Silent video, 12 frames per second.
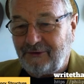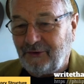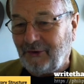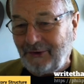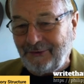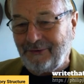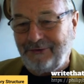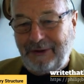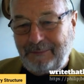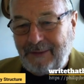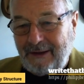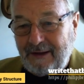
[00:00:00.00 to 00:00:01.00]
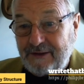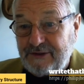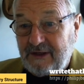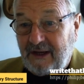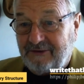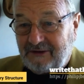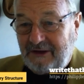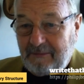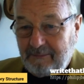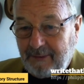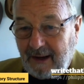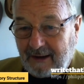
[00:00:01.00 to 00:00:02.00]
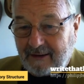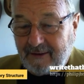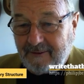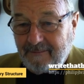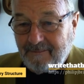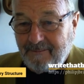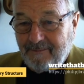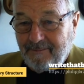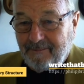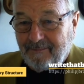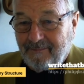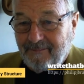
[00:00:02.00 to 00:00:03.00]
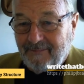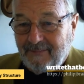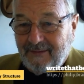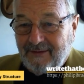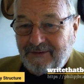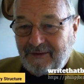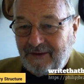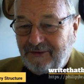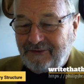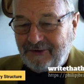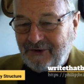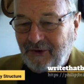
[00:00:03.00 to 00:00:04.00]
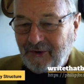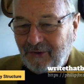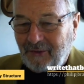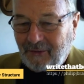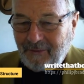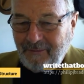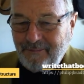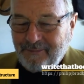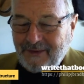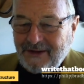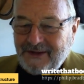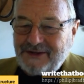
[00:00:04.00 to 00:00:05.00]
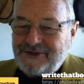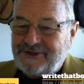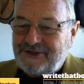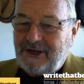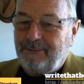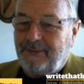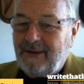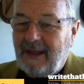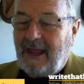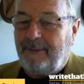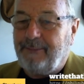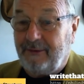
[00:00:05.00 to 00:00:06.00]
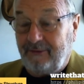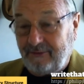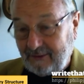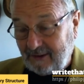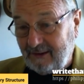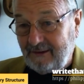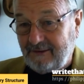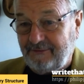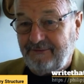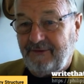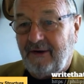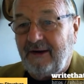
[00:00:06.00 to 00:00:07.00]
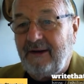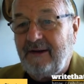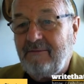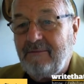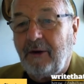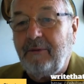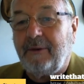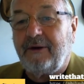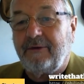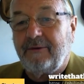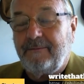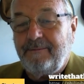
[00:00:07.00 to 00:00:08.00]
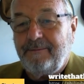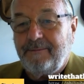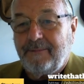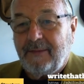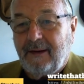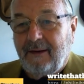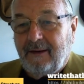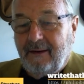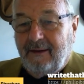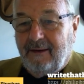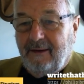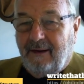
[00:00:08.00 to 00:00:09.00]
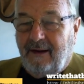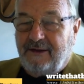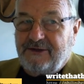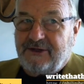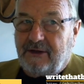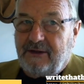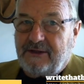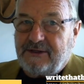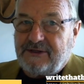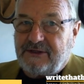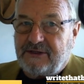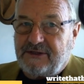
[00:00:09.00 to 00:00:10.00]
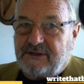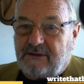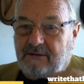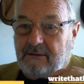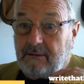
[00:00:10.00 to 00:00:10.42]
toilet or something and she hasn't come back. So that's the call. Something happens, a defining moment. And so there's this